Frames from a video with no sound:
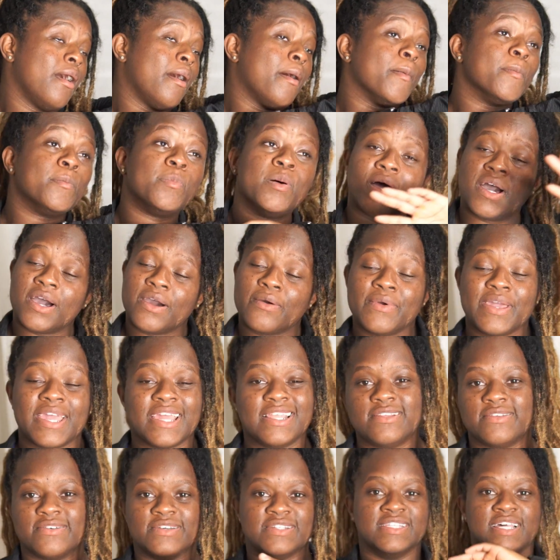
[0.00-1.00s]
But we ain't
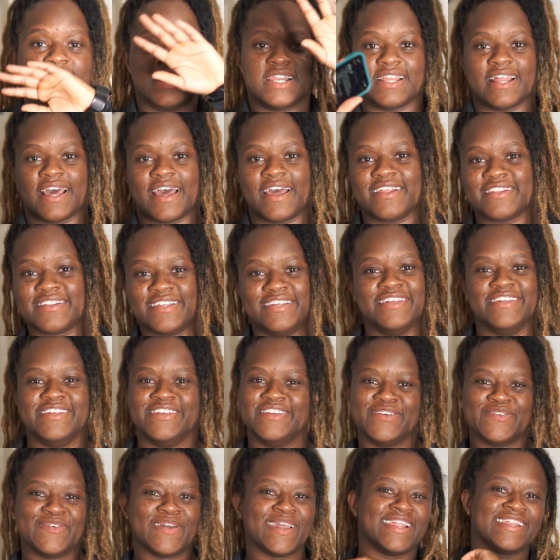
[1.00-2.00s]
doing none of that. We
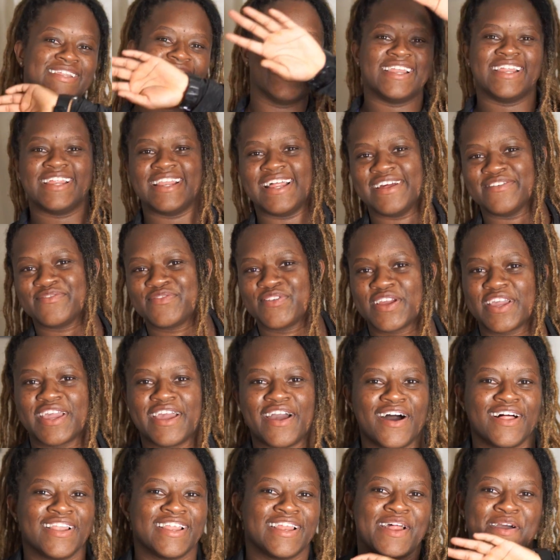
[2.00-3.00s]
ain't none of that. Forget
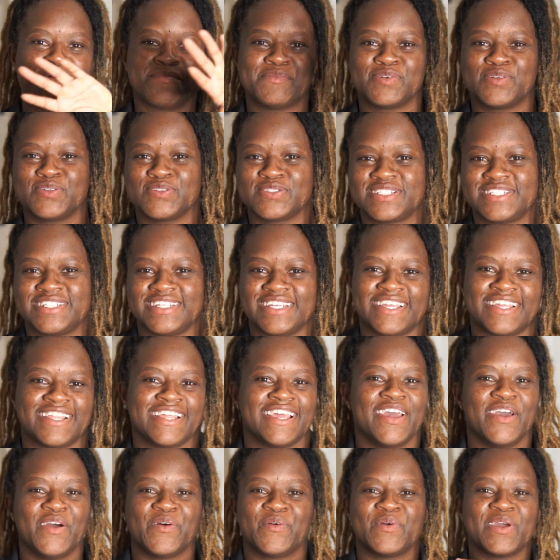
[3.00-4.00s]
all of that bullshit.
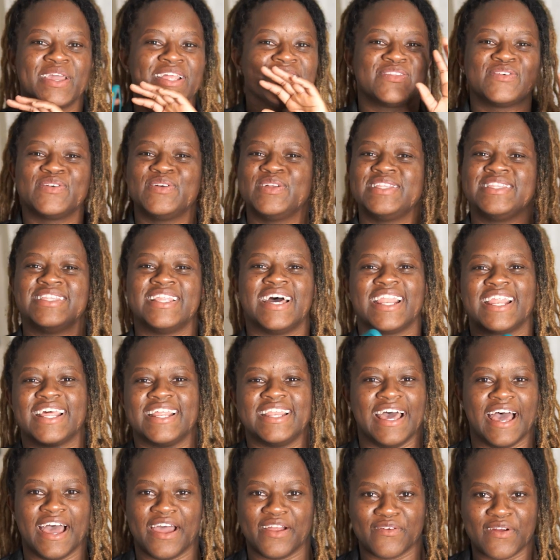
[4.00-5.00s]
We ain't doing none of
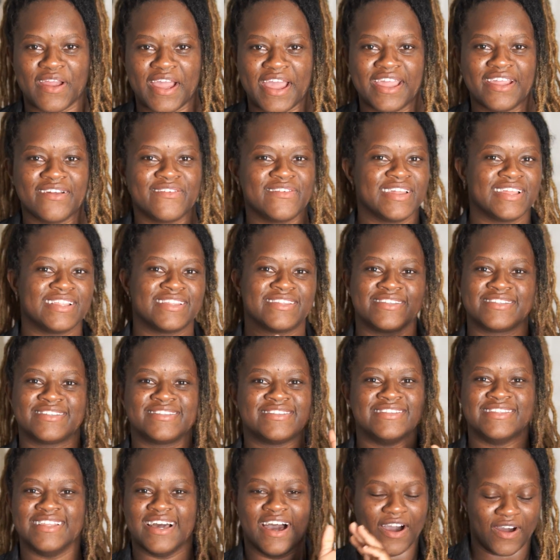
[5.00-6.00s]
that, right?
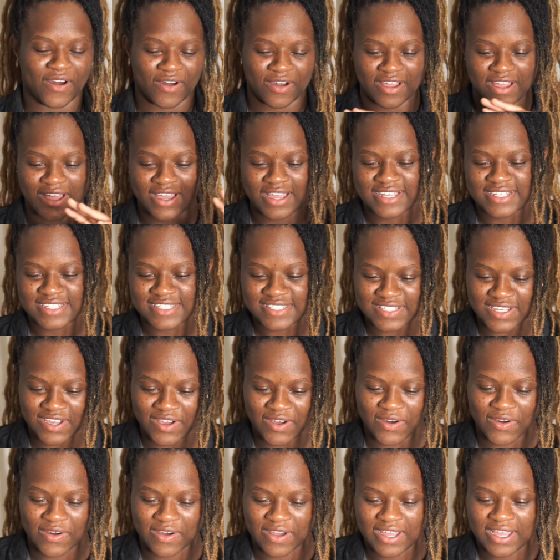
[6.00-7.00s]
No.
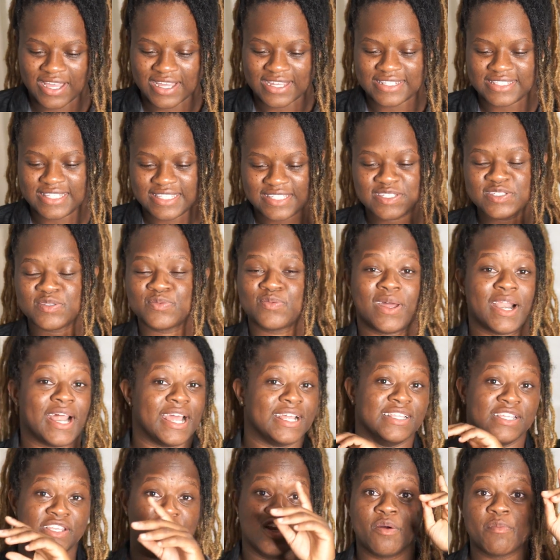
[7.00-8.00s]
So this is what I
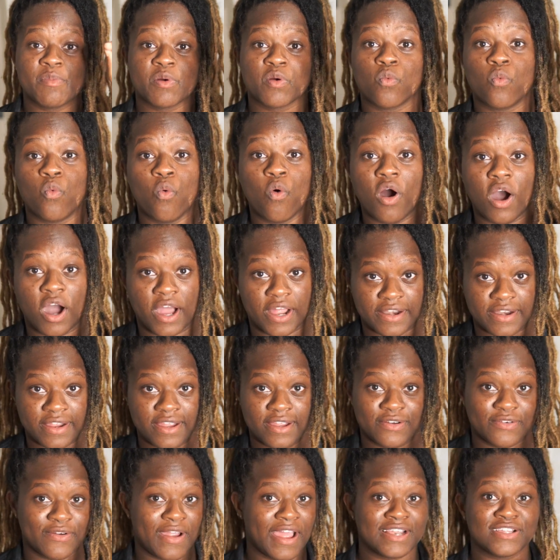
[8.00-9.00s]
did. Number one,
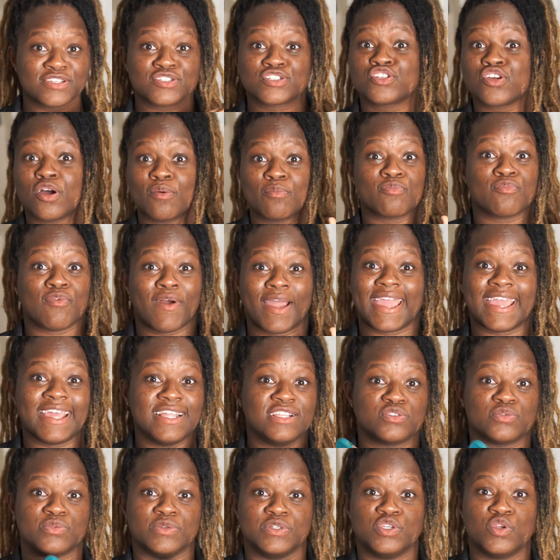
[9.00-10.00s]
right? Let's jump right
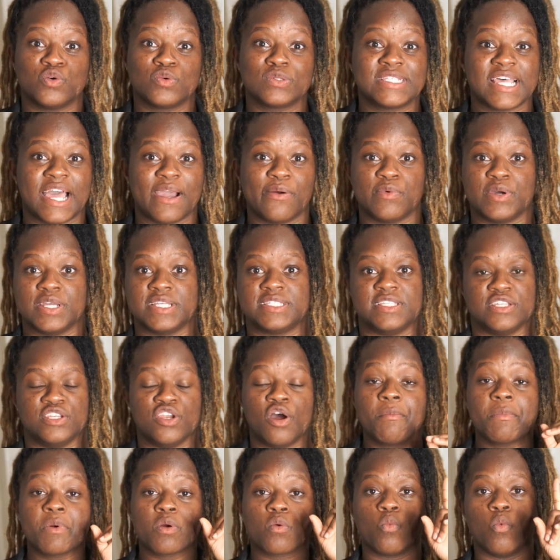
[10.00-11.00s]
into it. No time wasted.
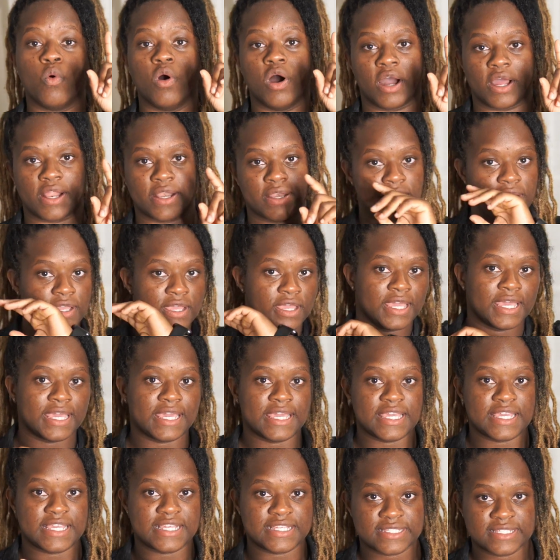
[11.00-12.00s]
Number one
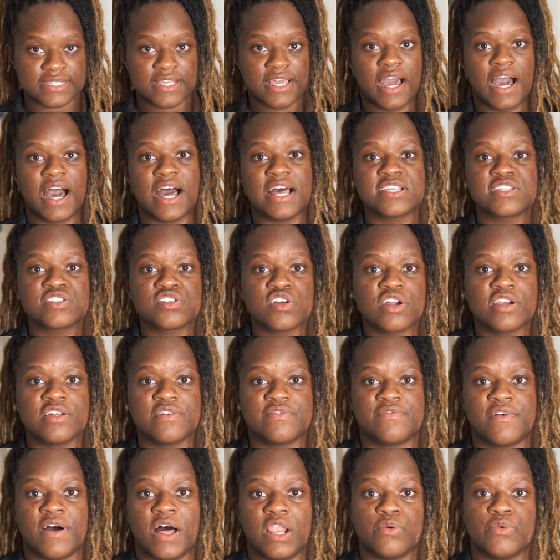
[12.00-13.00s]
is I started
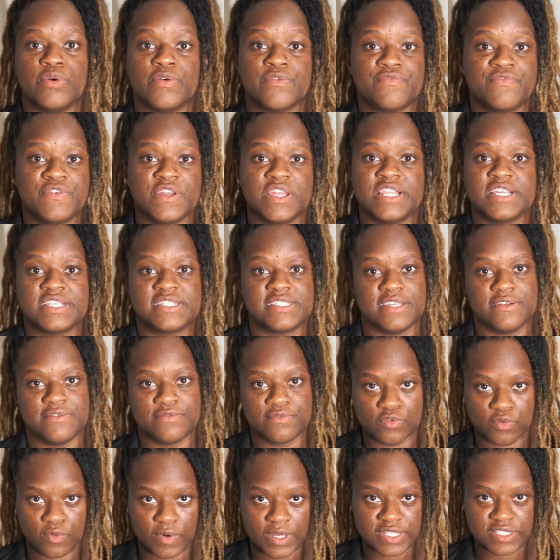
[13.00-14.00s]
following fitness
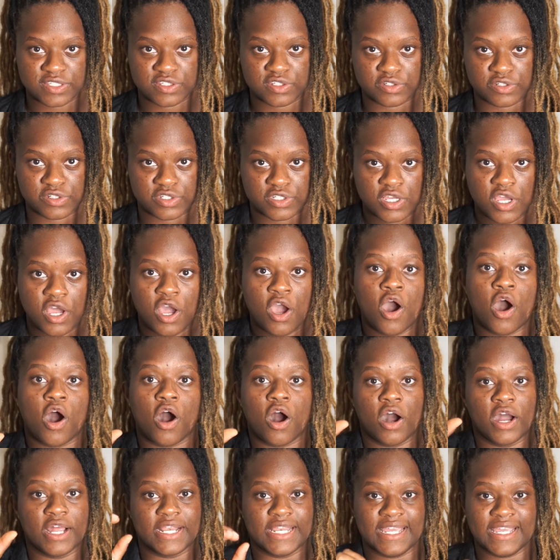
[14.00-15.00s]
influencers
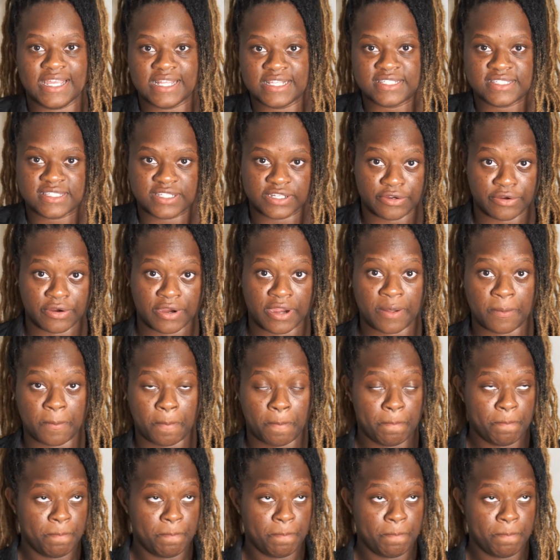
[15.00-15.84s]
on Instagram.